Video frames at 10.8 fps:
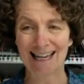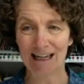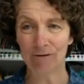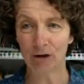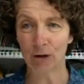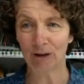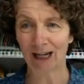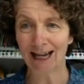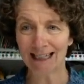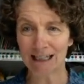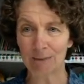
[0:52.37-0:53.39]
if you would
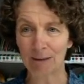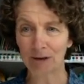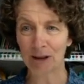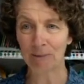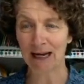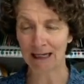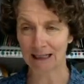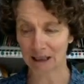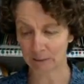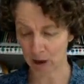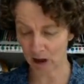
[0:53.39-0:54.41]
like to be able to make
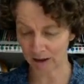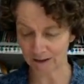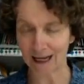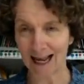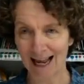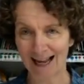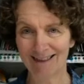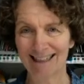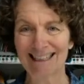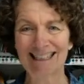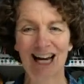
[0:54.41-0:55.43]
this box and
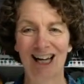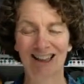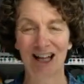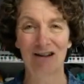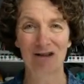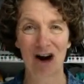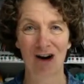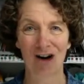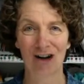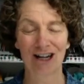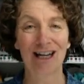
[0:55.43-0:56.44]
this style of
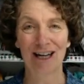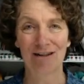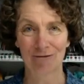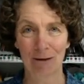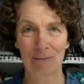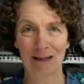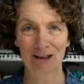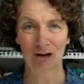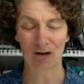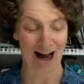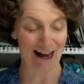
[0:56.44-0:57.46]
card from
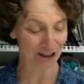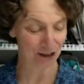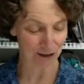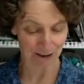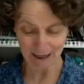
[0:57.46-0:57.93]
scratch.